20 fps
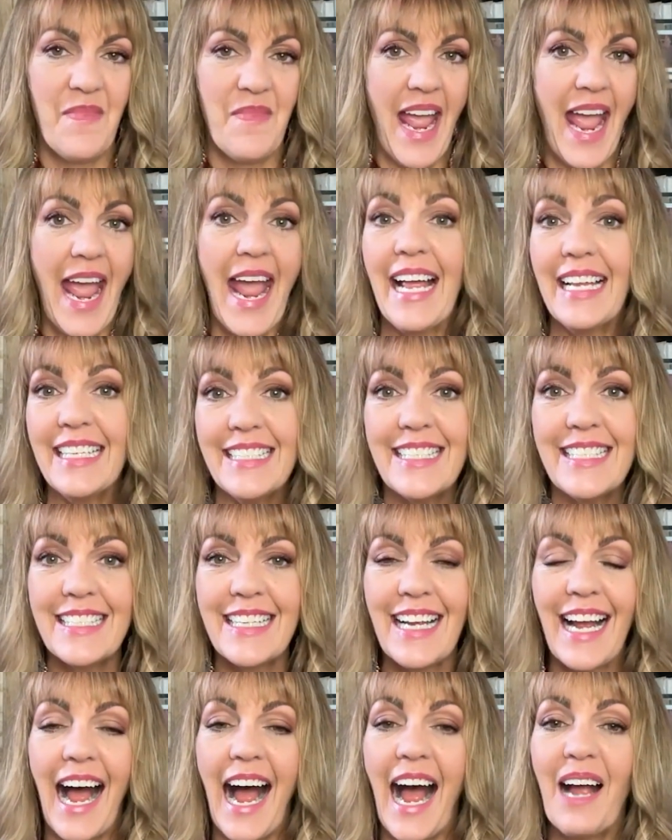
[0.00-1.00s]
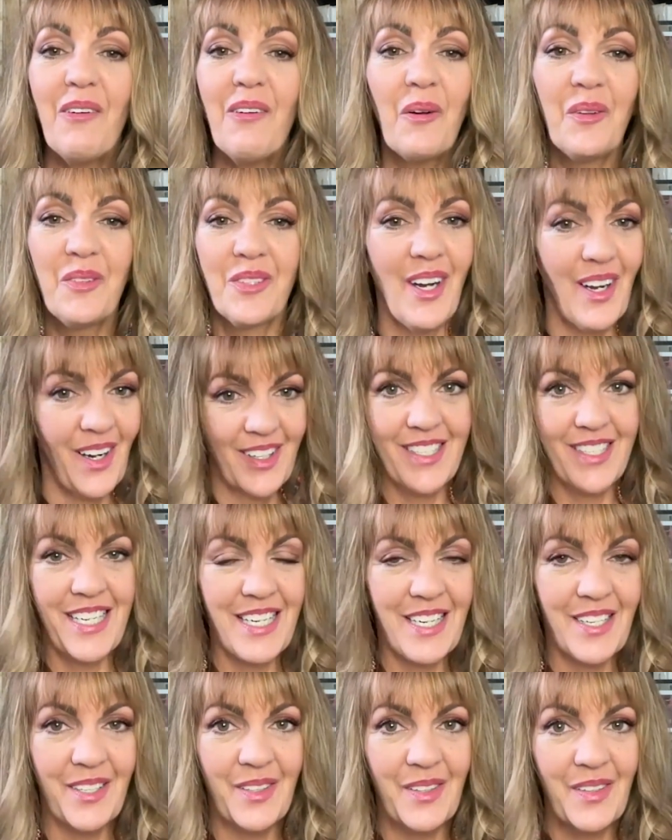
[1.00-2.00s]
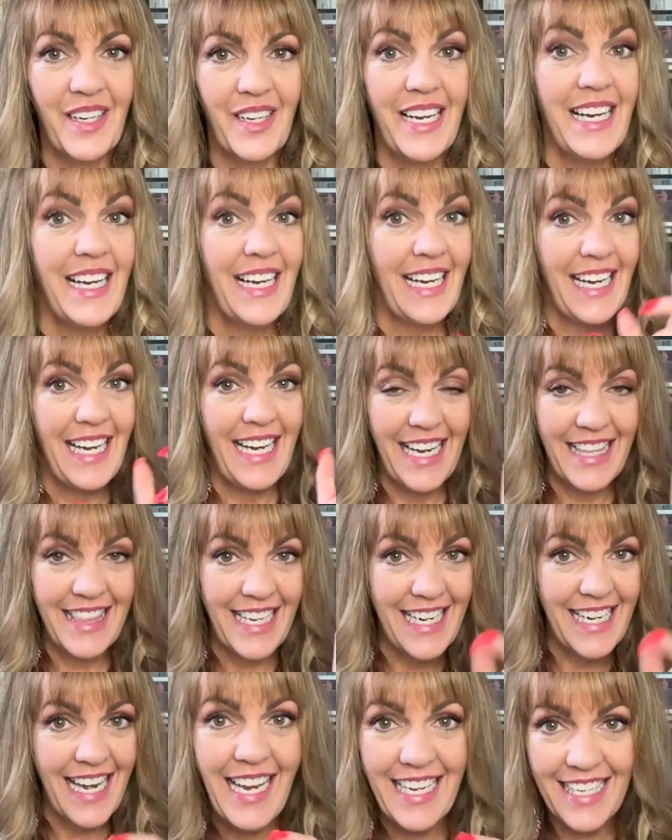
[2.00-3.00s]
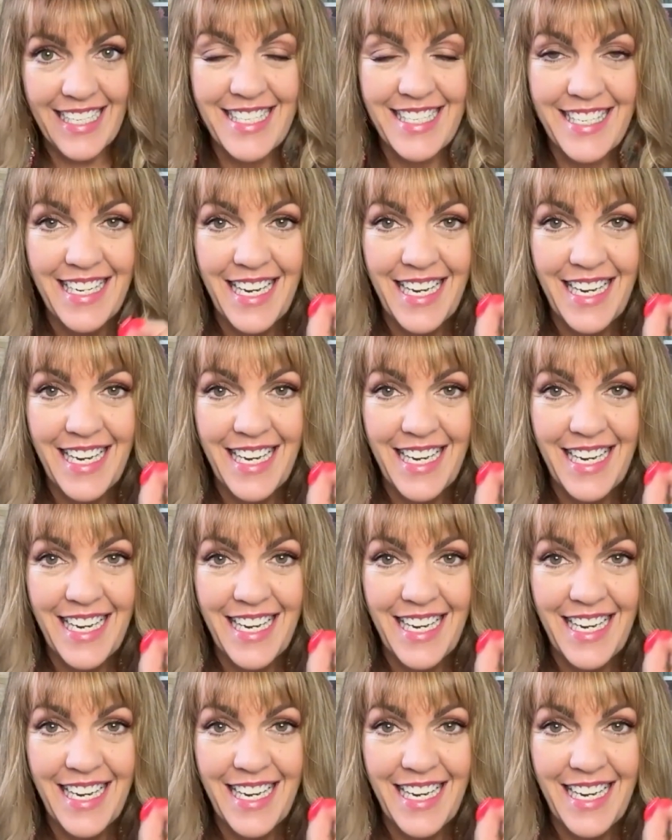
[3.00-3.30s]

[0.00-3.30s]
And I will talk to you in the next